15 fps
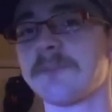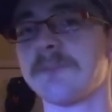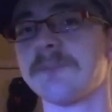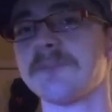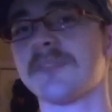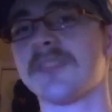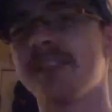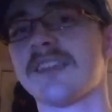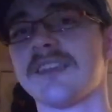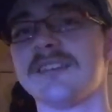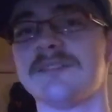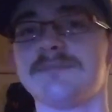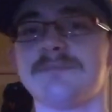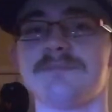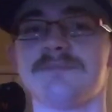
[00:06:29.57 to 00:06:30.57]

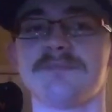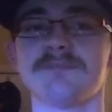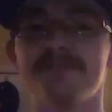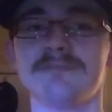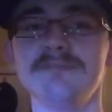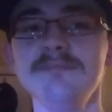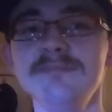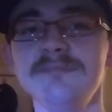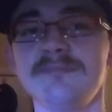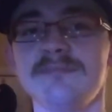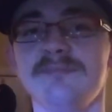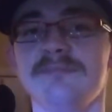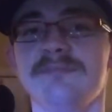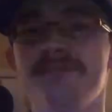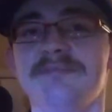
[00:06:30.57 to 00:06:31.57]

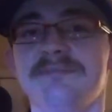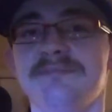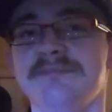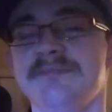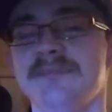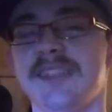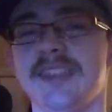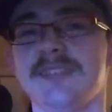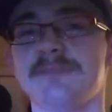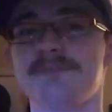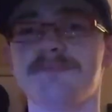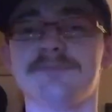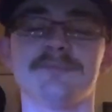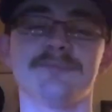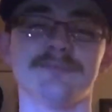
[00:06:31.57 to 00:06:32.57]

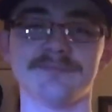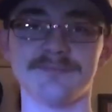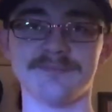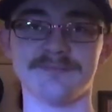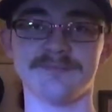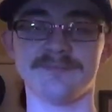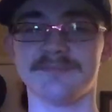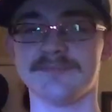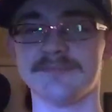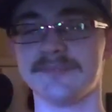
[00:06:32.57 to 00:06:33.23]
No one is speaking in this clip.